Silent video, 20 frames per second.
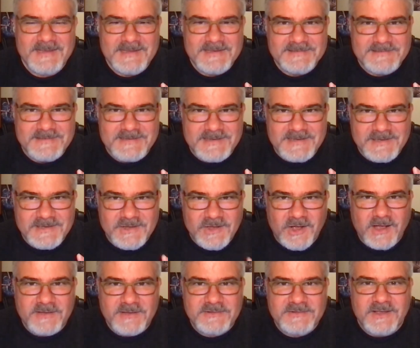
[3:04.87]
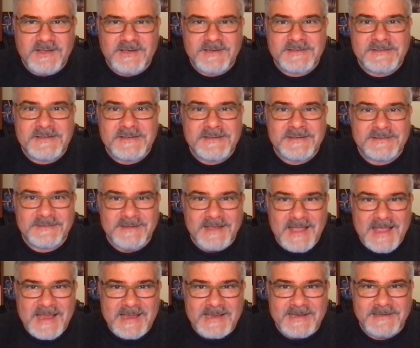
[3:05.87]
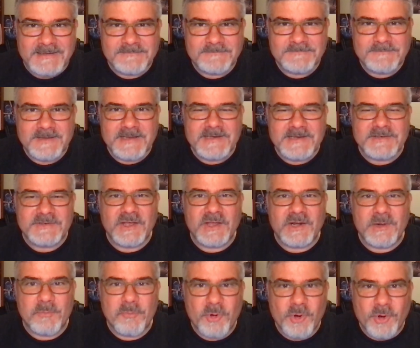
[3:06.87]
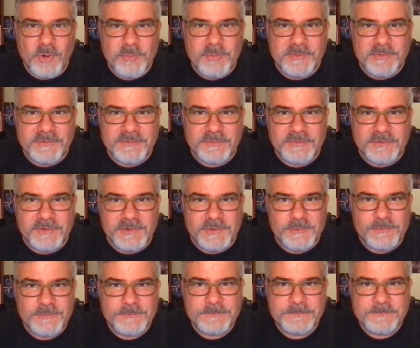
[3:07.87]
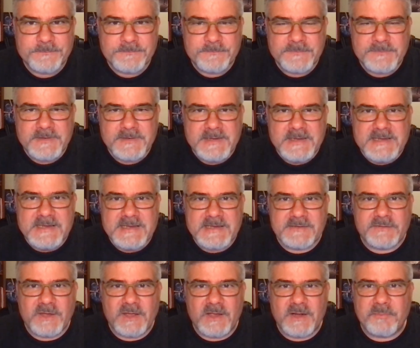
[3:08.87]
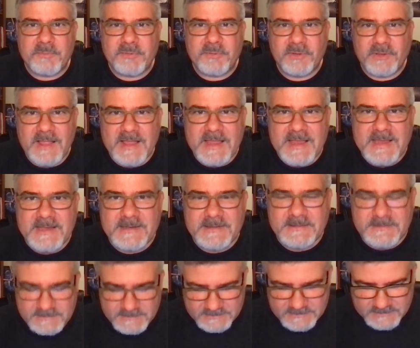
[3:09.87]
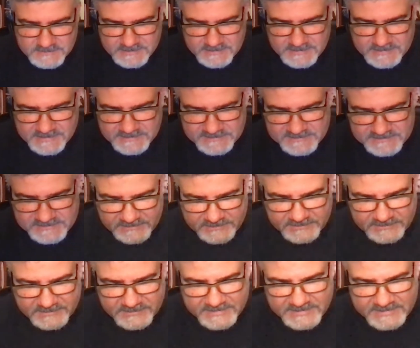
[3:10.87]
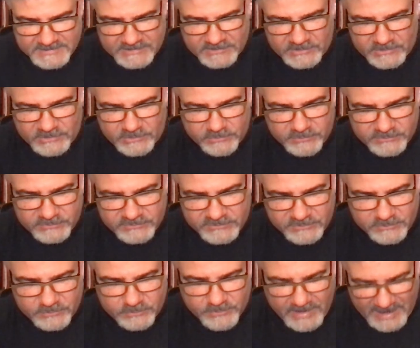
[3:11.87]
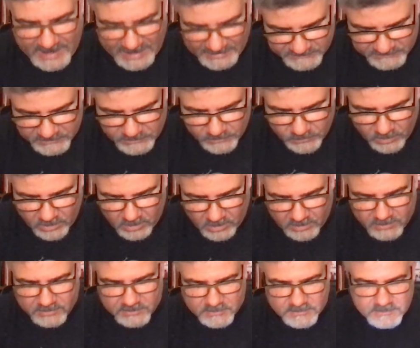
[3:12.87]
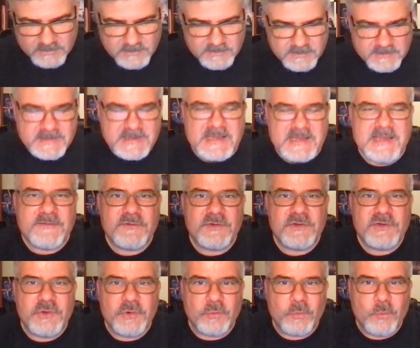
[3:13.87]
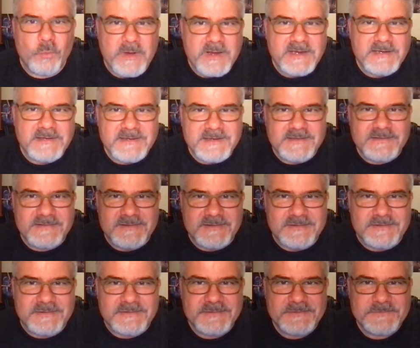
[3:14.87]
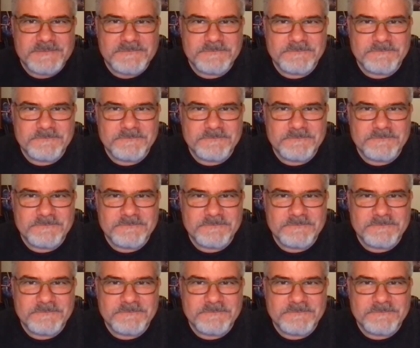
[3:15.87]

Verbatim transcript: See, God's got a design and He's got a purpose for you. He's got a plan to use you as you are, even your weaknesses.